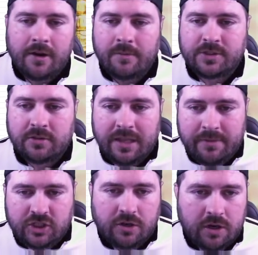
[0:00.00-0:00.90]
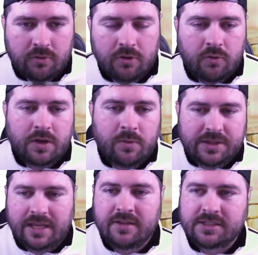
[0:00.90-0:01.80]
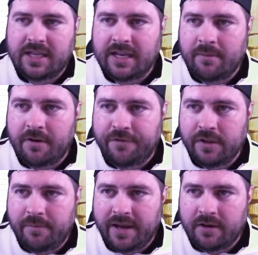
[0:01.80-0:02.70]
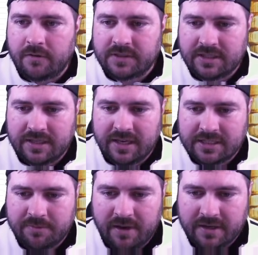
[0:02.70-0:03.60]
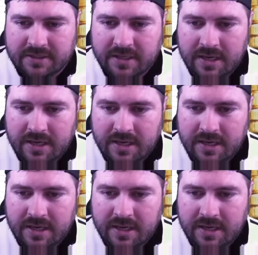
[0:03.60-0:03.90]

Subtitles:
So let me show you real quick what that looks like. I'm going to flip back over to the Xbox